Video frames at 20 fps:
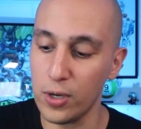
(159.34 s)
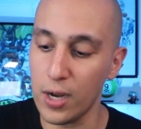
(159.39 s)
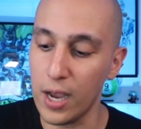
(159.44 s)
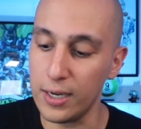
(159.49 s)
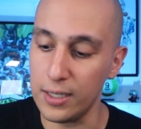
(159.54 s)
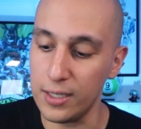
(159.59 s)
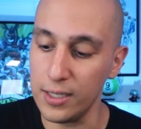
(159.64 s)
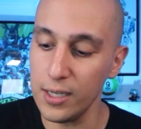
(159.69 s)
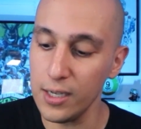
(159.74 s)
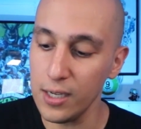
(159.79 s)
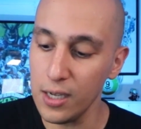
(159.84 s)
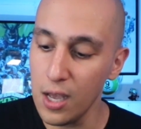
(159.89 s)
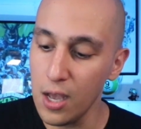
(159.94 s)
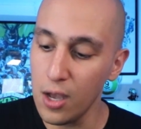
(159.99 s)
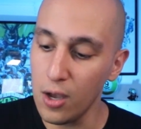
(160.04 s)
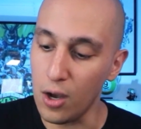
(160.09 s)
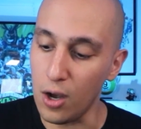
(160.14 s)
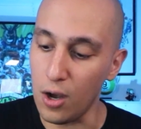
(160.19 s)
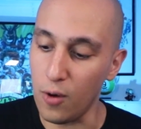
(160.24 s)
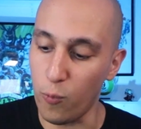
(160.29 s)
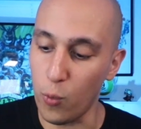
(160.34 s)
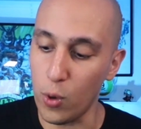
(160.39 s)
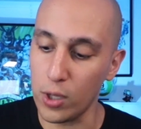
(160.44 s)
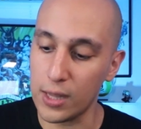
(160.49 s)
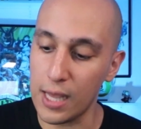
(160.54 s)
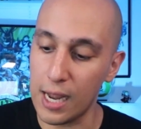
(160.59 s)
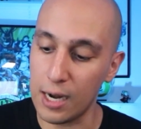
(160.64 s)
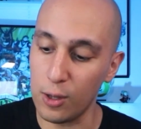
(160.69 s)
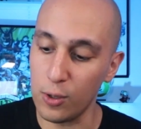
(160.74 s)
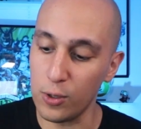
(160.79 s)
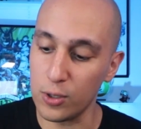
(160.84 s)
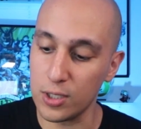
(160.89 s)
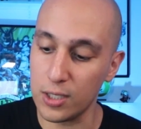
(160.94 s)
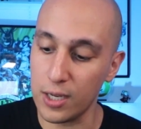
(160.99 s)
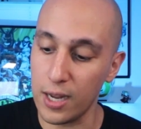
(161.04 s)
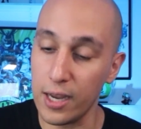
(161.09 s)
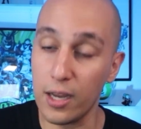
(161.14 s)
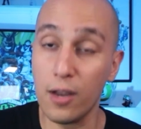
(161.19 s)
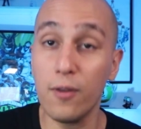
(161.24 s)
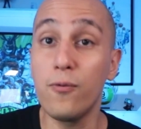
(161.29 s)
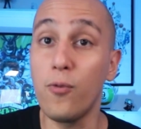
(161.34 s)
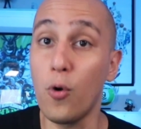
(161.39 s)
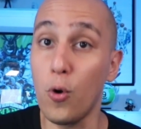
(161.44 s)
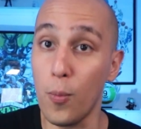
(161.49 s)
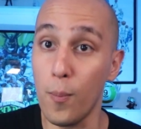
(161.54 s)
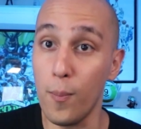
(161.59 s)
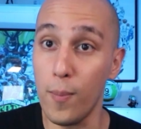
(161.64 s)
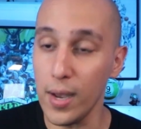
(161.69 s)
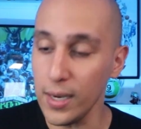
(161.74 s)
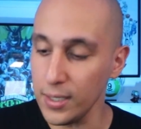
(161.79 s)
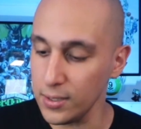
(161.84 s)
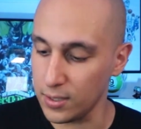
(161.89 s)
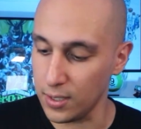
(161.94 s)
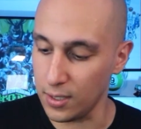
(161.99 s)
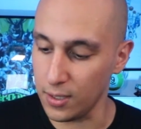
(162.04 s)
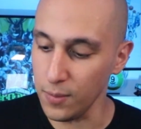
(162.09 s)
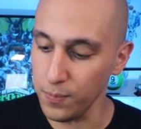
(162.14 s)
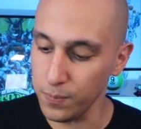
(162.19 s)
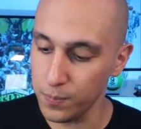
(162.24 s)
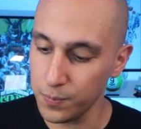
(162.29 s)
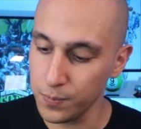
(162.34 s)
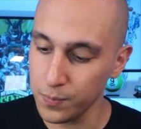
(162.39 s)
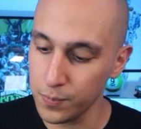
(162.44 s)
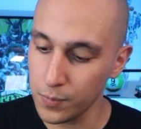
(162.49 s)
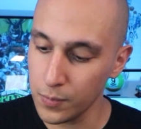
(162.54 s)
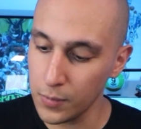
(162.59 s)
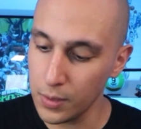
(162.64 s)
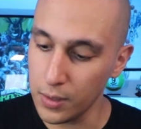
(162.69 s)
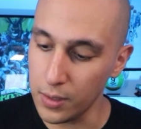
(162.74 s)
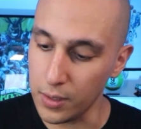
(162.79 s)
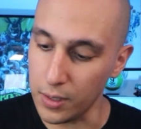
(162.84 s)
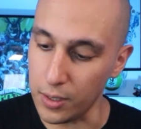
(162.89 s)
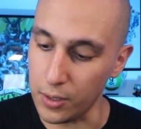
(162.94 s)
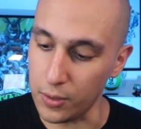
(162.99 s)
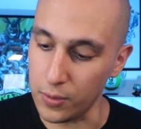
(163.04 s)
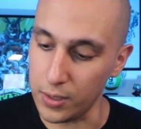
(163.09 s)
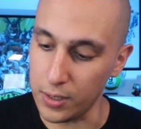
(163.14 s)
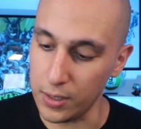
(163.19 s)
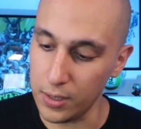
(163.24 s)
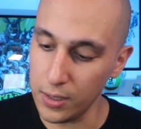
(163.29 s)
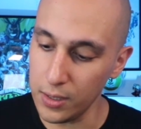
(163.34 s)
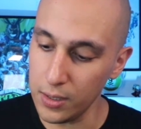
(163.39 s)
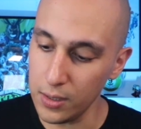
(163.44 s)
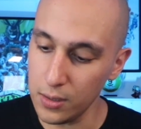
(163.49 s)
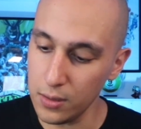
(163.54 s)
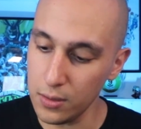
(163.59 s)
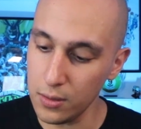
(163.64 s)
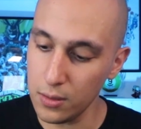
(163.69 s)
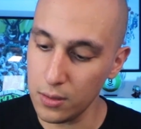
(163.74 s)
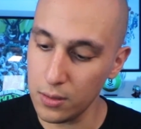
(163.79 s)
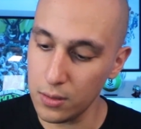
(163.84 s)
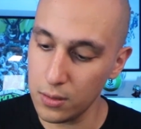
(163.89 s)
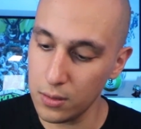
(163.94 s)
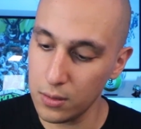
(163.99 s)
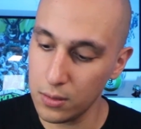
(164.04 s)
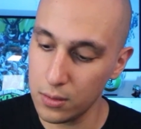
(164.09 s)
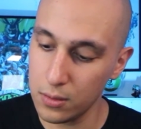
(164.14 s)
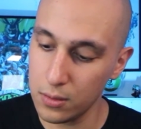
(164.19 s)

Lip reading: you an idea of what that looks like for my setup, here it is.